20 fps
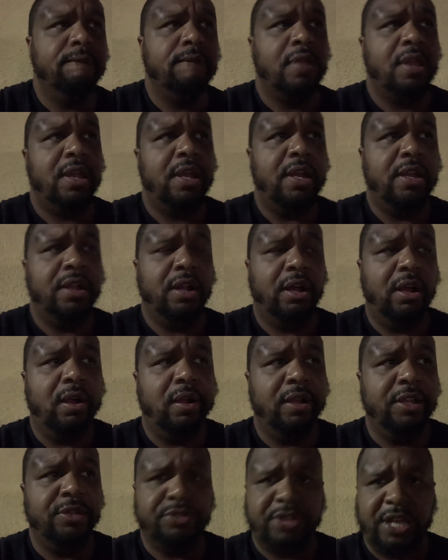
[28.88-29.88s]
And uh,
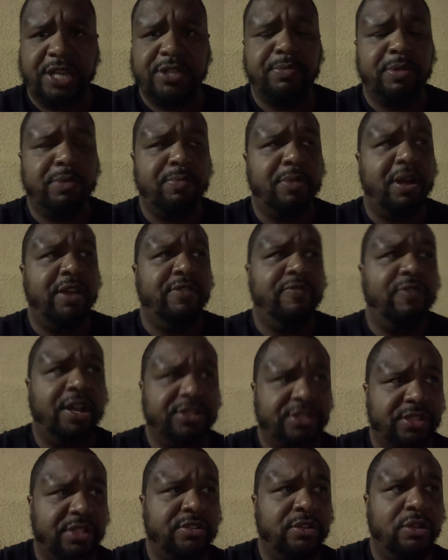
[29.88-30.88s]
he was asking me my advice,
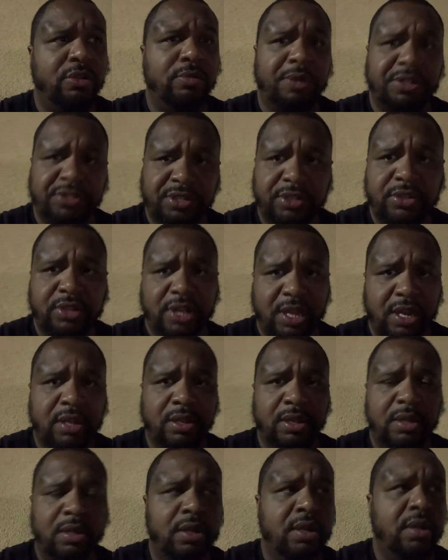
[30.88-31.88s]
and I told him, I said, you gotta
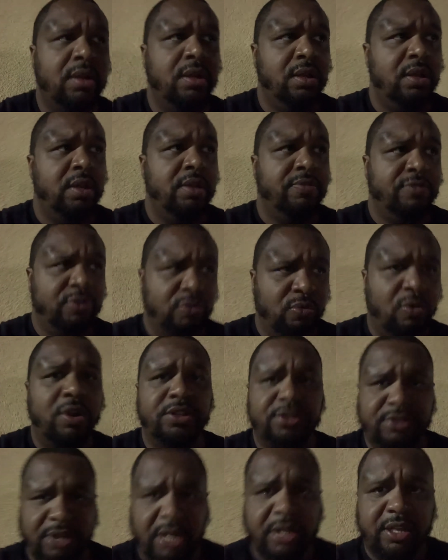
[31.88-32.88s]
you want it,
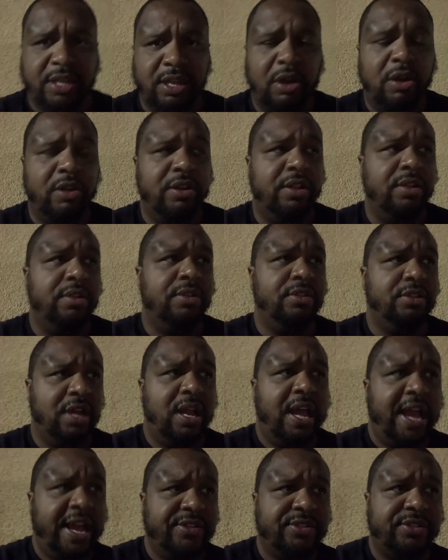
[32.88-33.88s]
you got to get on it and you got to
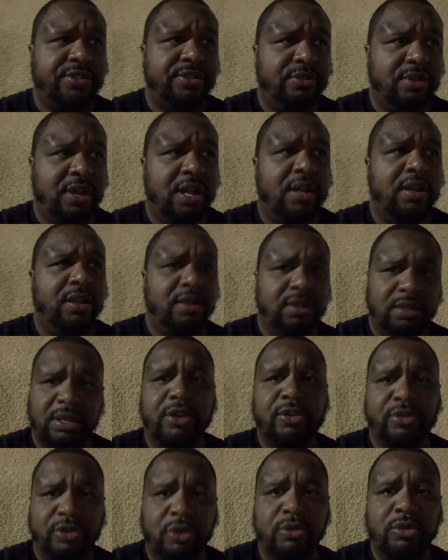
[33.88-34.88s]
ask, you got to let
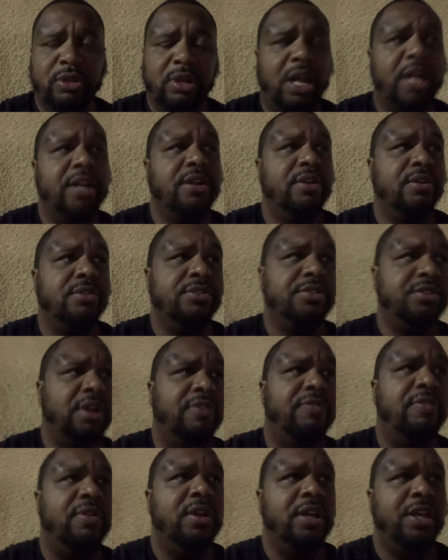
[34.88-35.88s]
her know you like her and stuff.
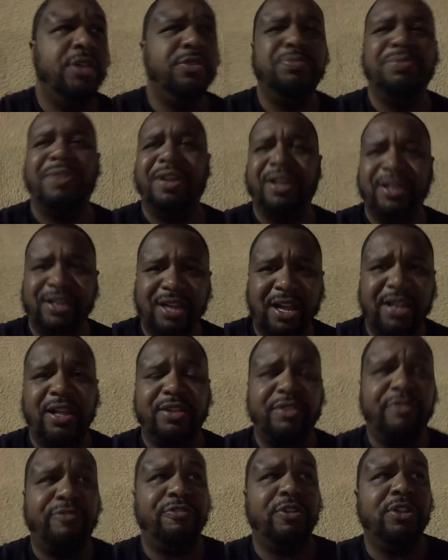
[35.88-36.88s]
He was playing kind of like
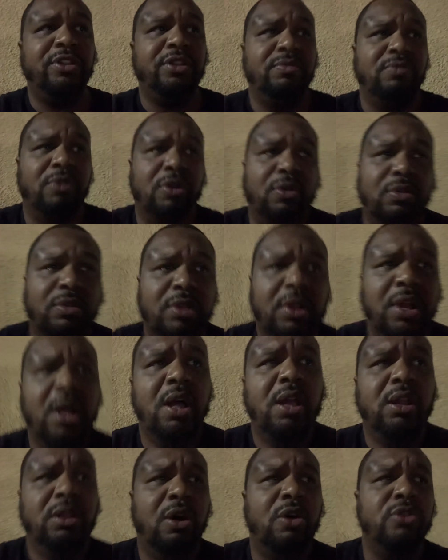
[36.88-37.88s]
the friendly role.
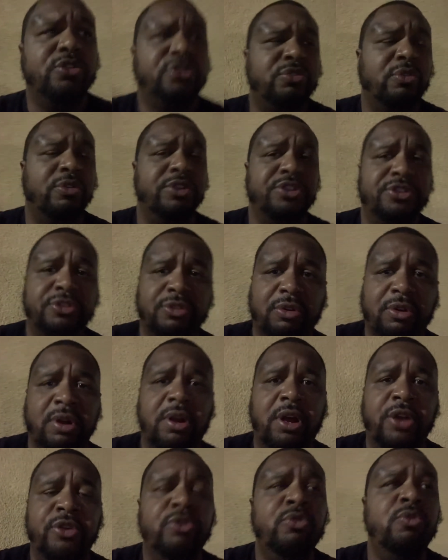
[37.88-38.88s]
Long story short,
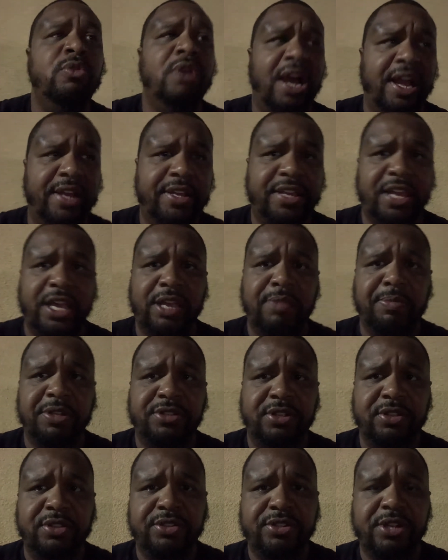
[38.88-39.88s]
a new guy came into
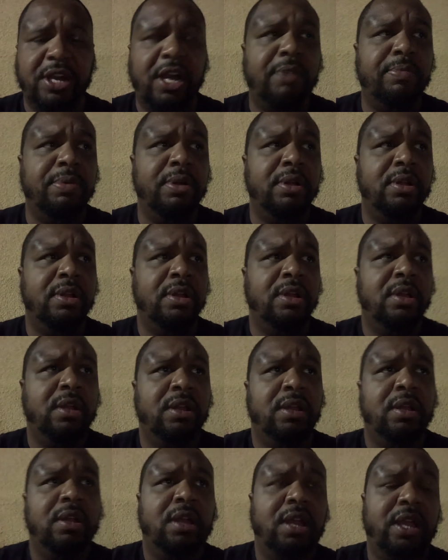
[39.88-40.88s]
the job
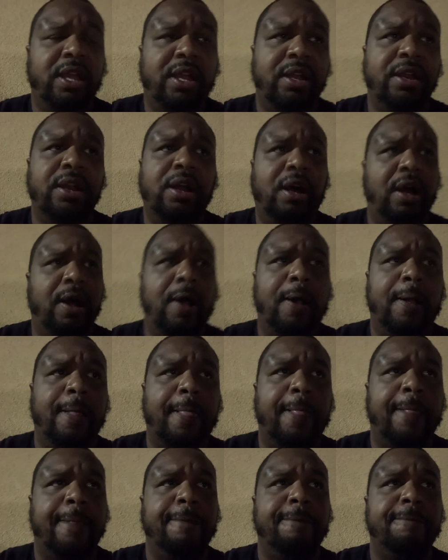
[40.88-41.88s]
and uh,
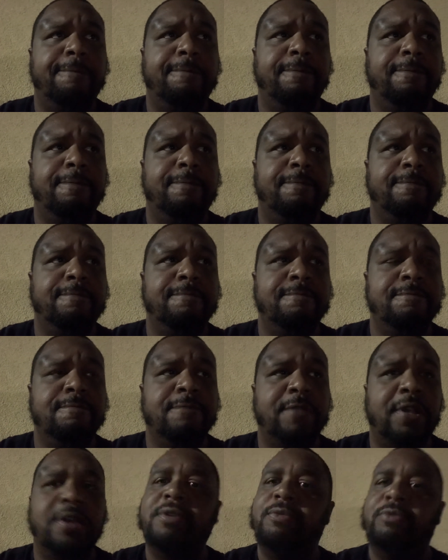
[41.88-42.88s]

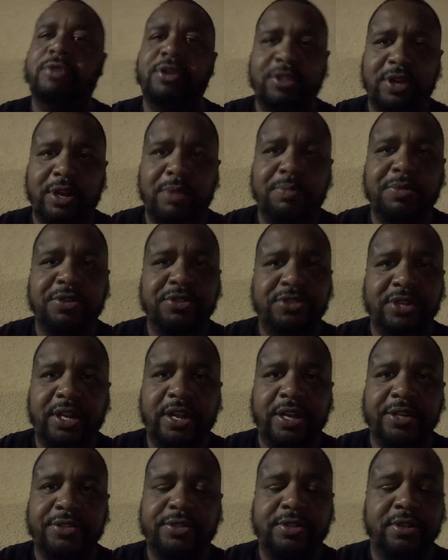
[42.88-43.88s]
what do you think I'm going to say
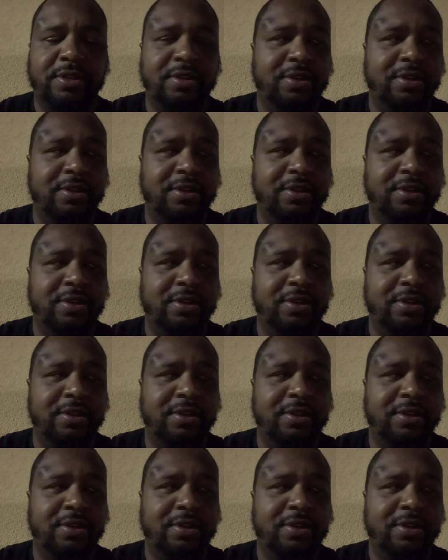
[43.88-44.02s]
next?